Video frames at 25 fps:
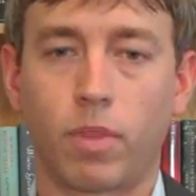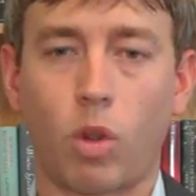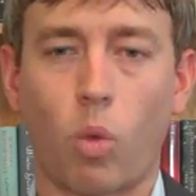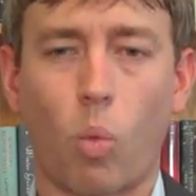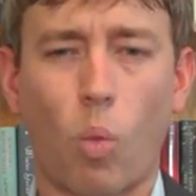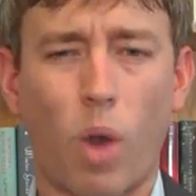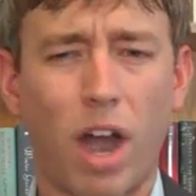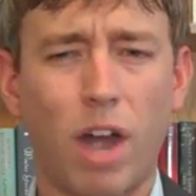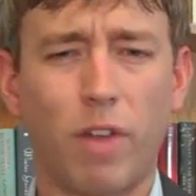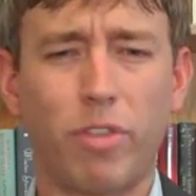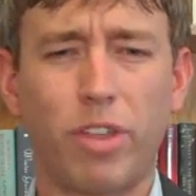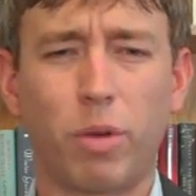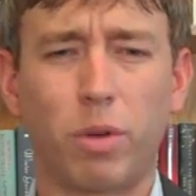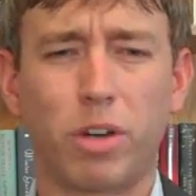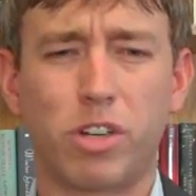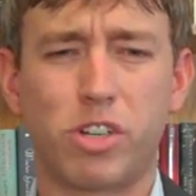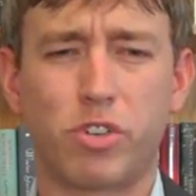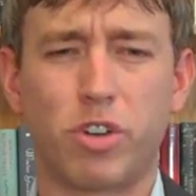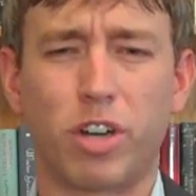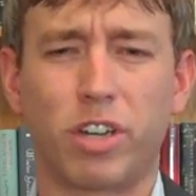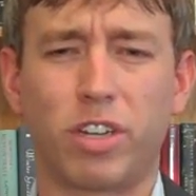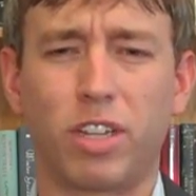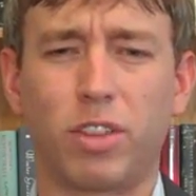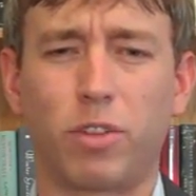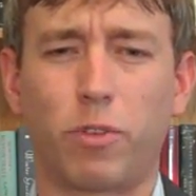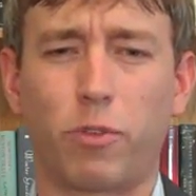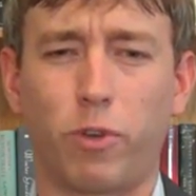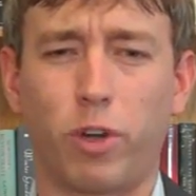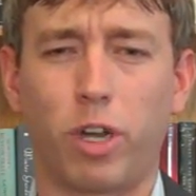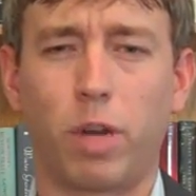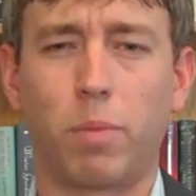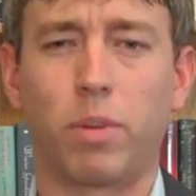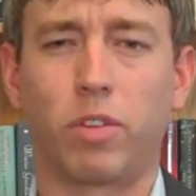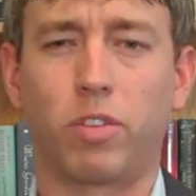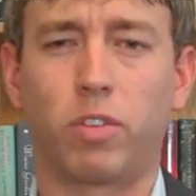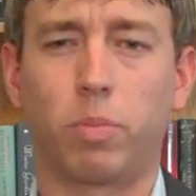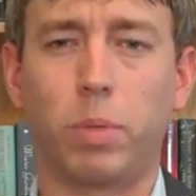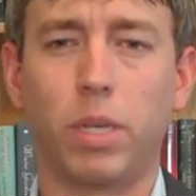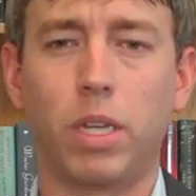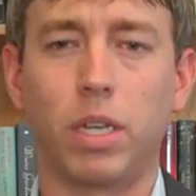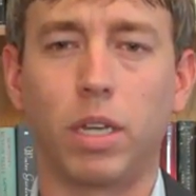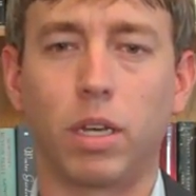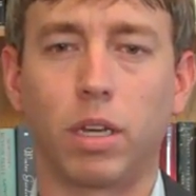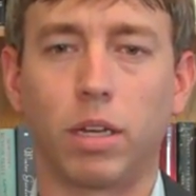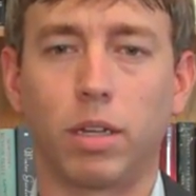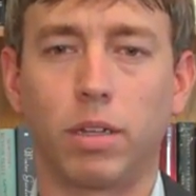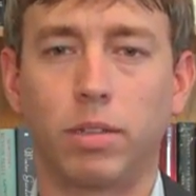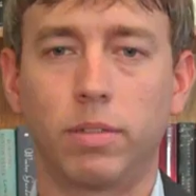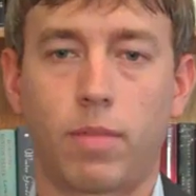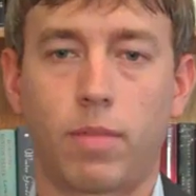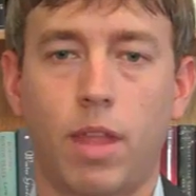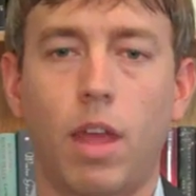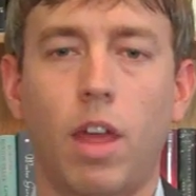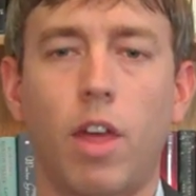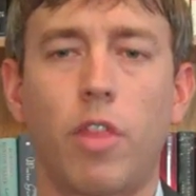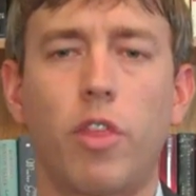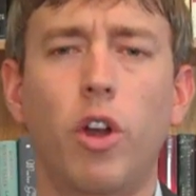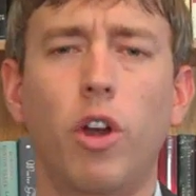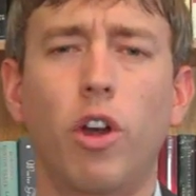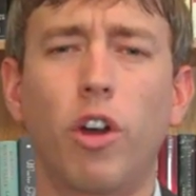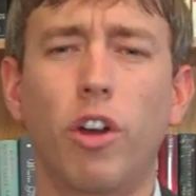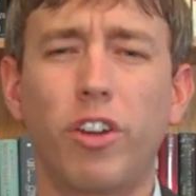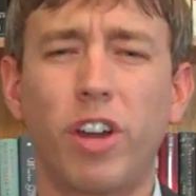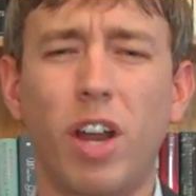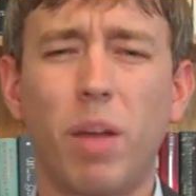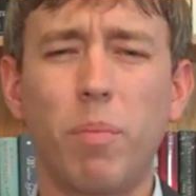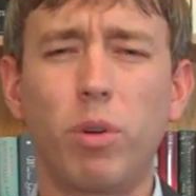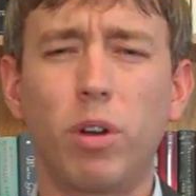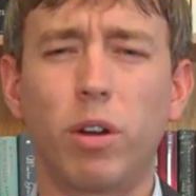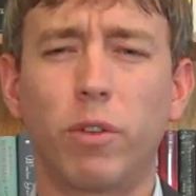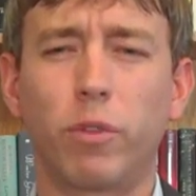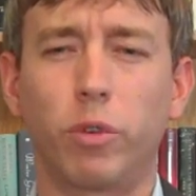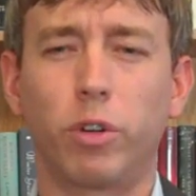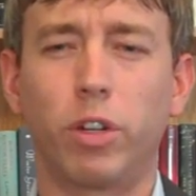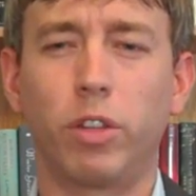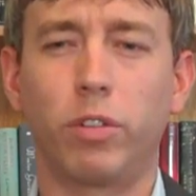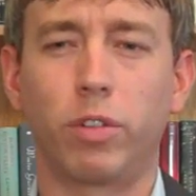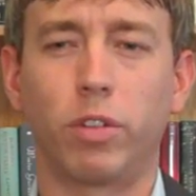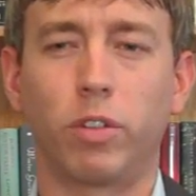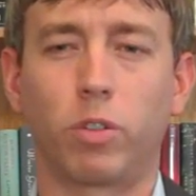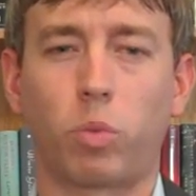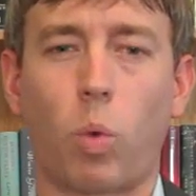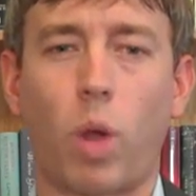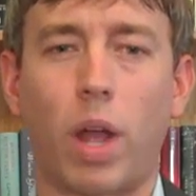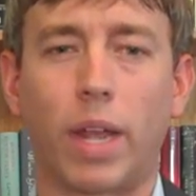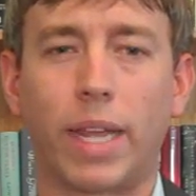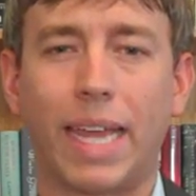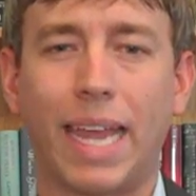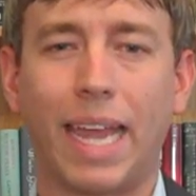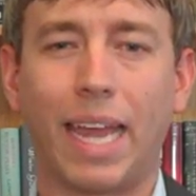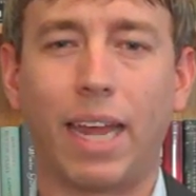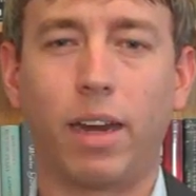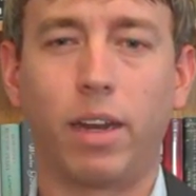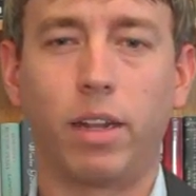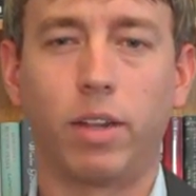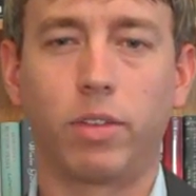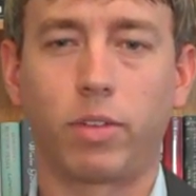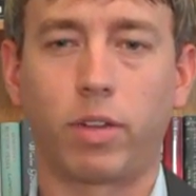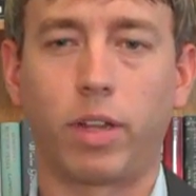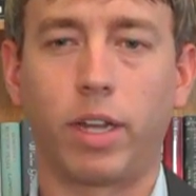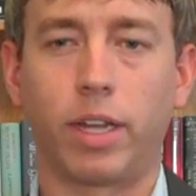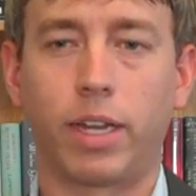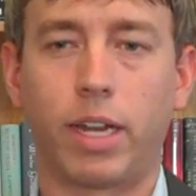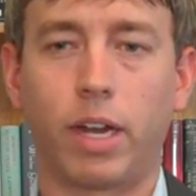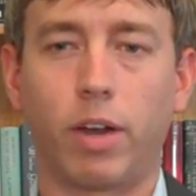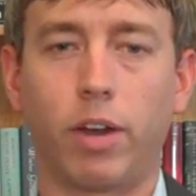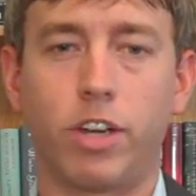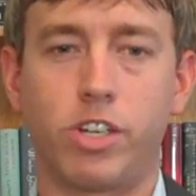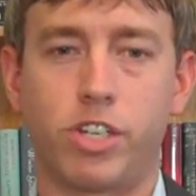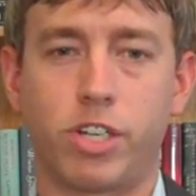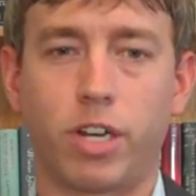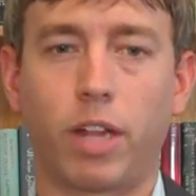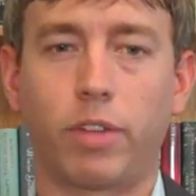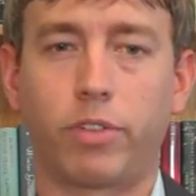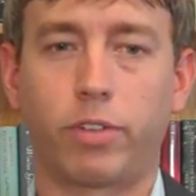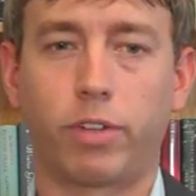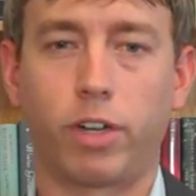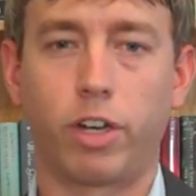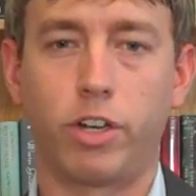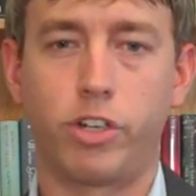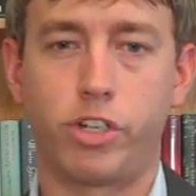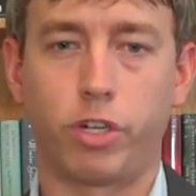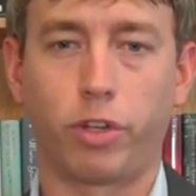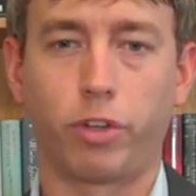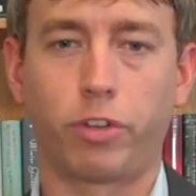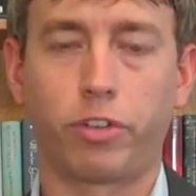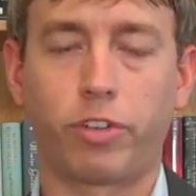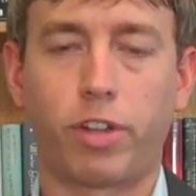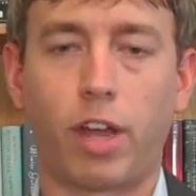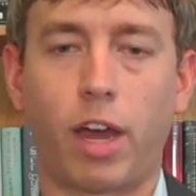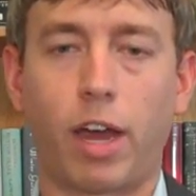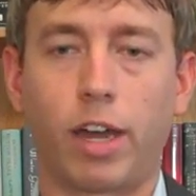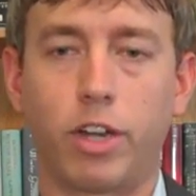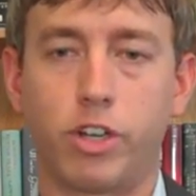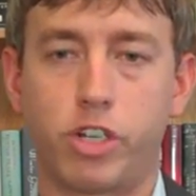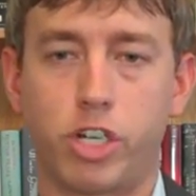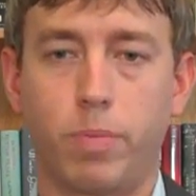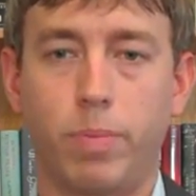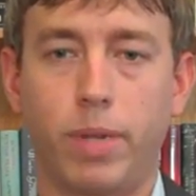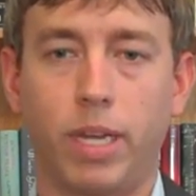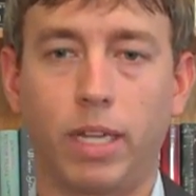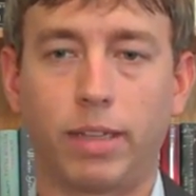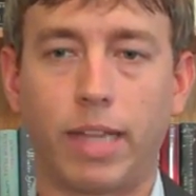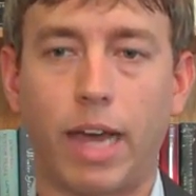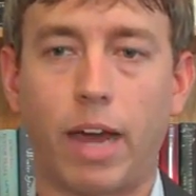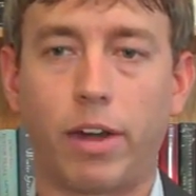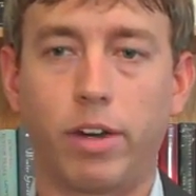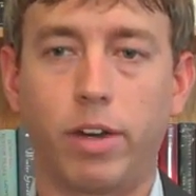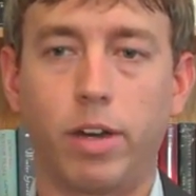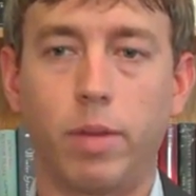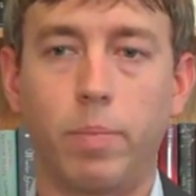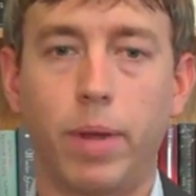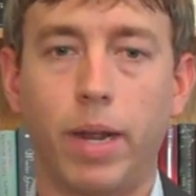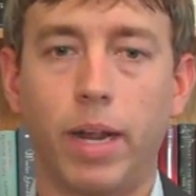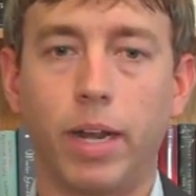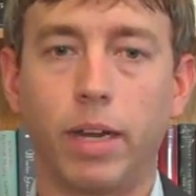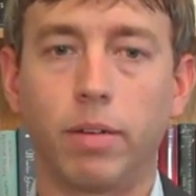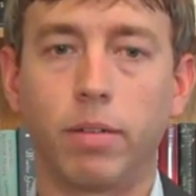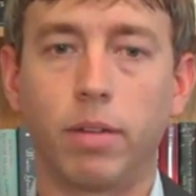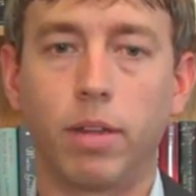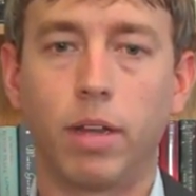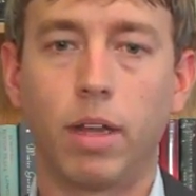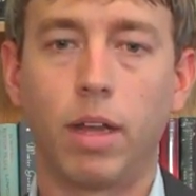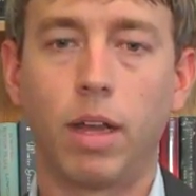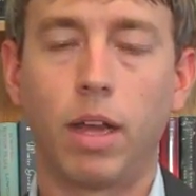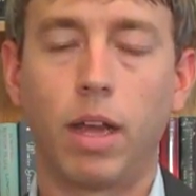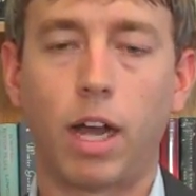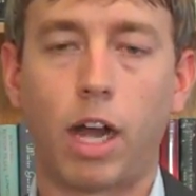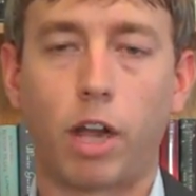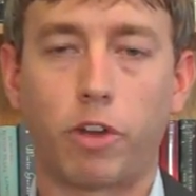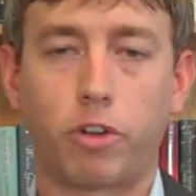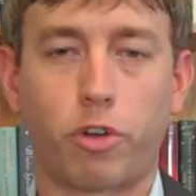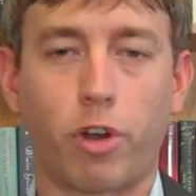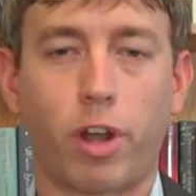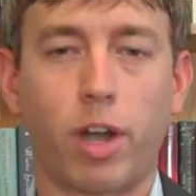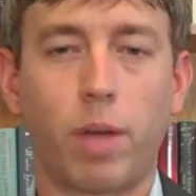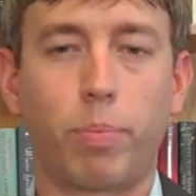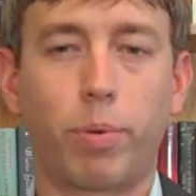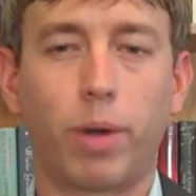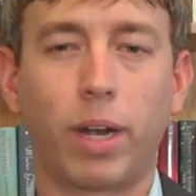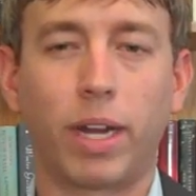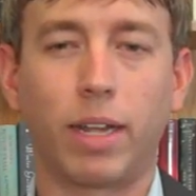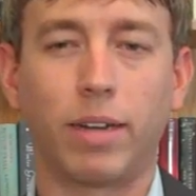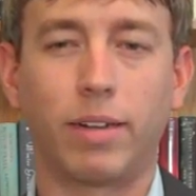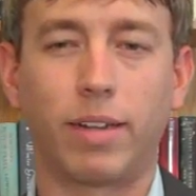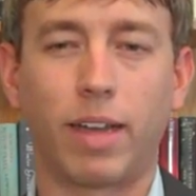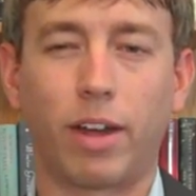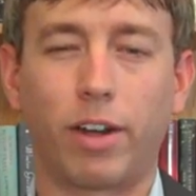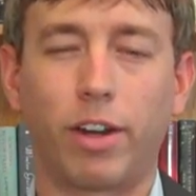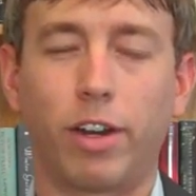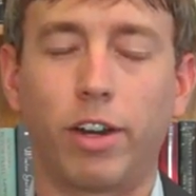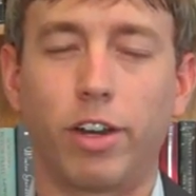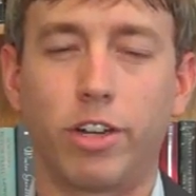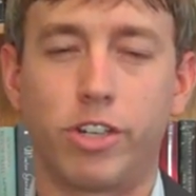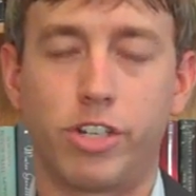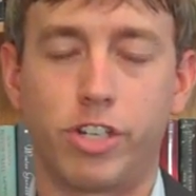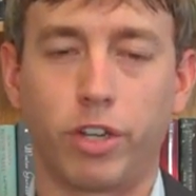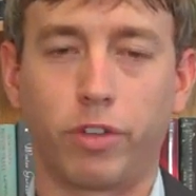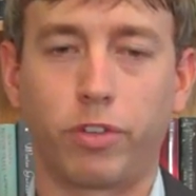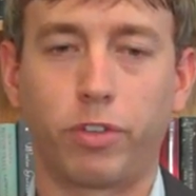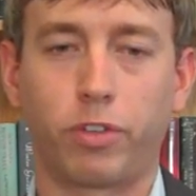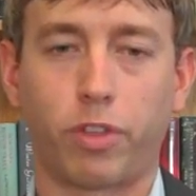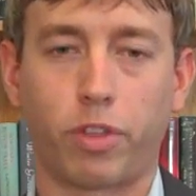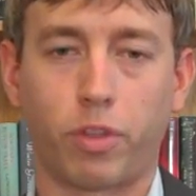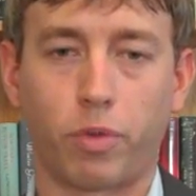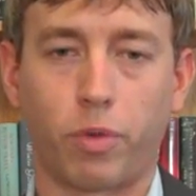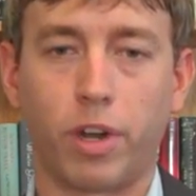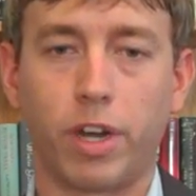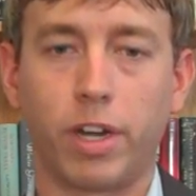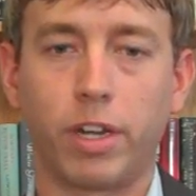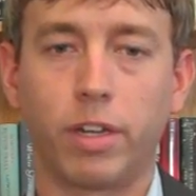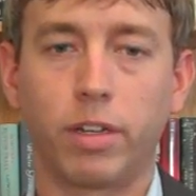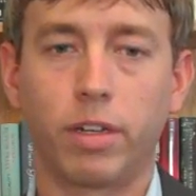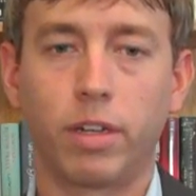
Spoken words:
Why are they restricting the freedom to speak? There are a number of reasons why candidates like Gary Johnson and Jill Stein should be allowed to debate. I'll try to break it down into just 3.